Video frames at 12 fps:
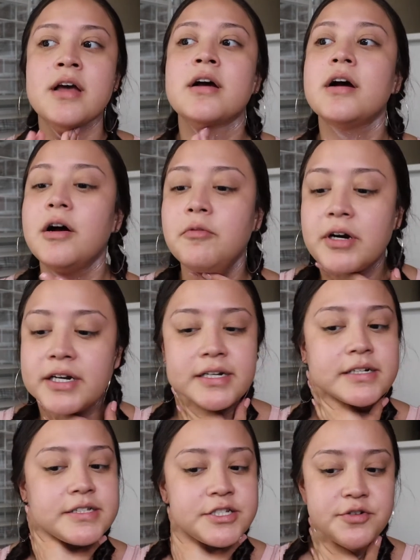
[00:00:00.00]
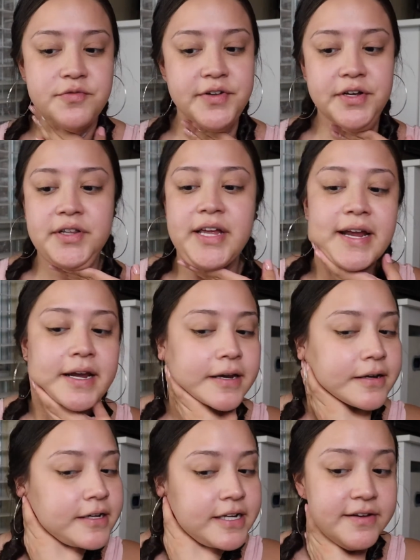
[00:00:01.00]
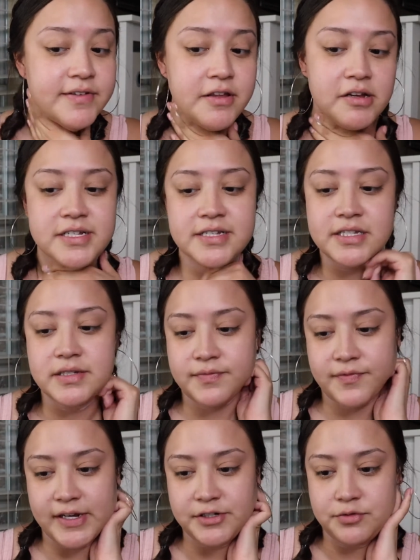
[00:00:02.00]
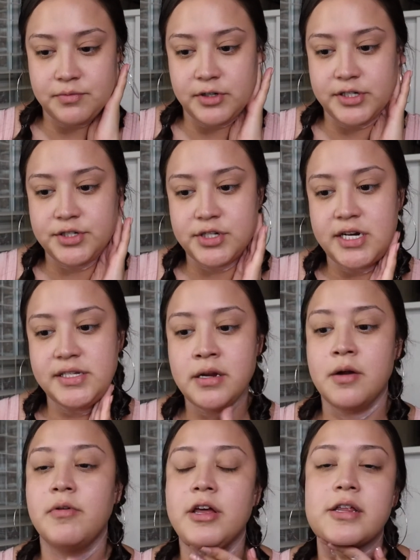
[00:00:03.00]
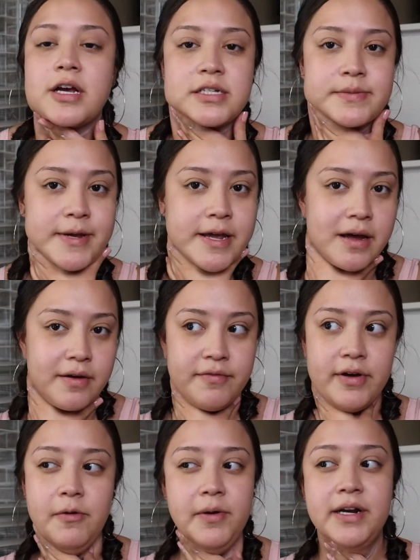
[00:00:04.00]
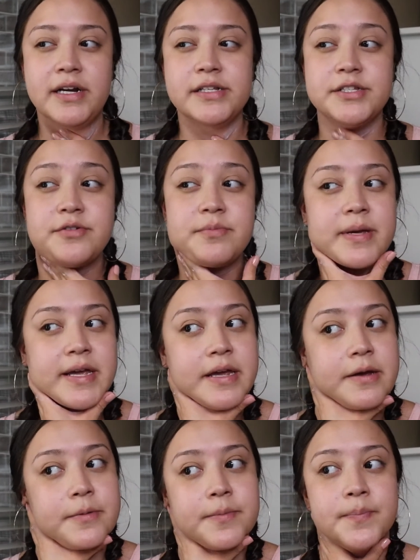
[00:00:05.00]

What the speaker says: I wanted to feel like, even though it says it's facial moisturizing with SPF, I wanted it to be